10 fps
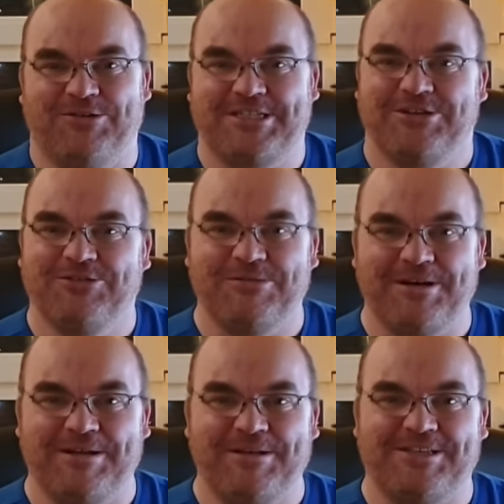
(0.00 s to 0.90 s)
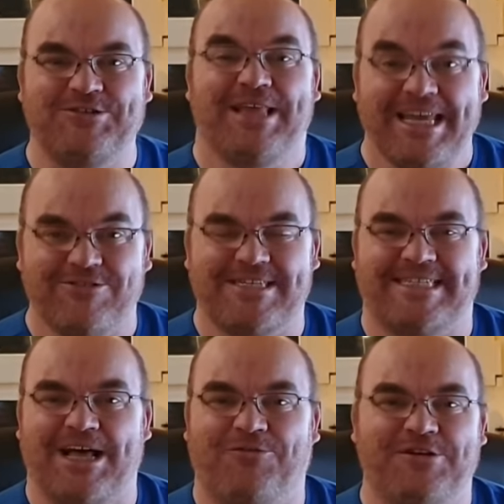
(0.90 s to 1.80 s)
Would you do that
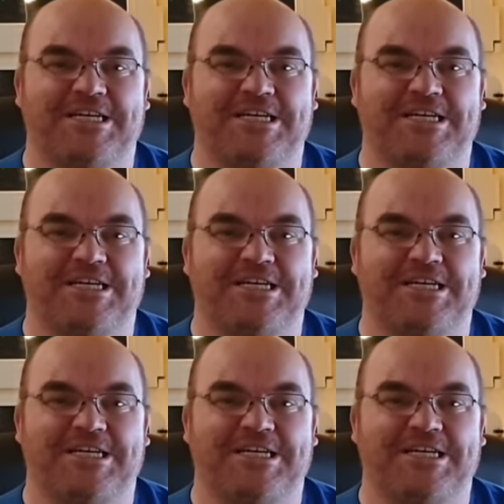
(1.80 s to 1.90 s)
yourself?